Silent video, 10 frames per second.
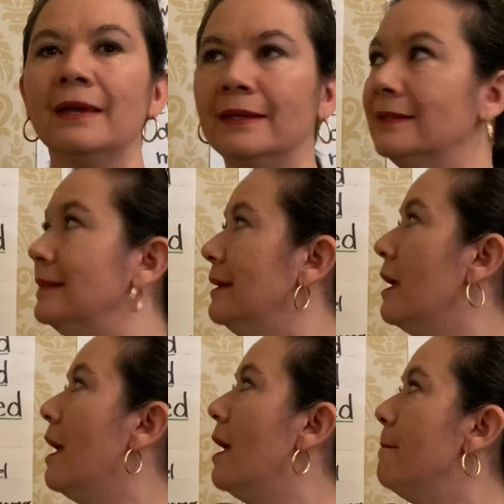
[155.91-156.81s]

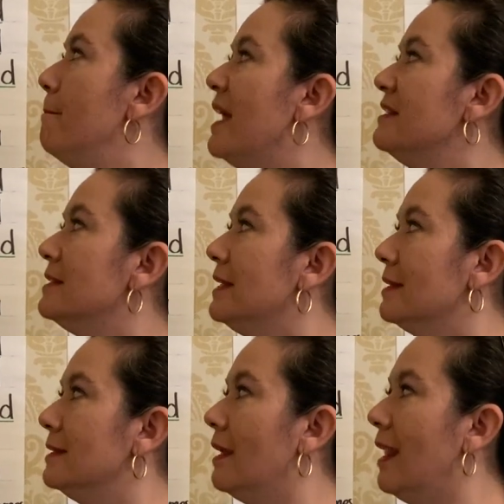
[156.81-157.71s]
Ed,
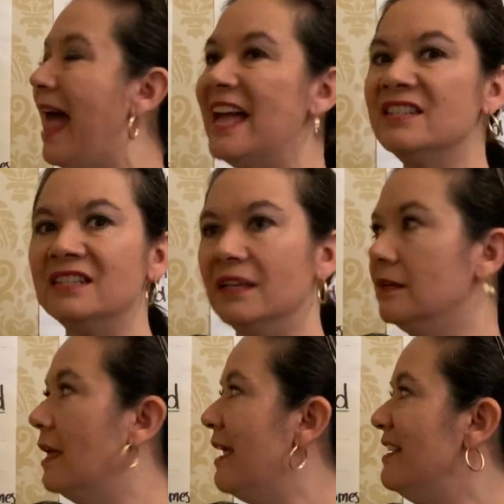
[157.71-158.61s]
mended,
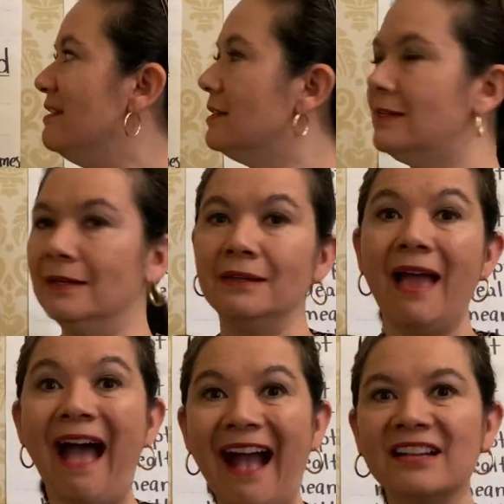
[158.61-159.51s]
landed, hinted,
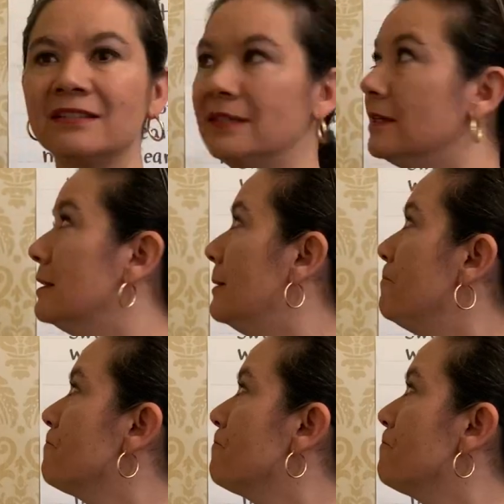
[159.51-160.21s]
acted.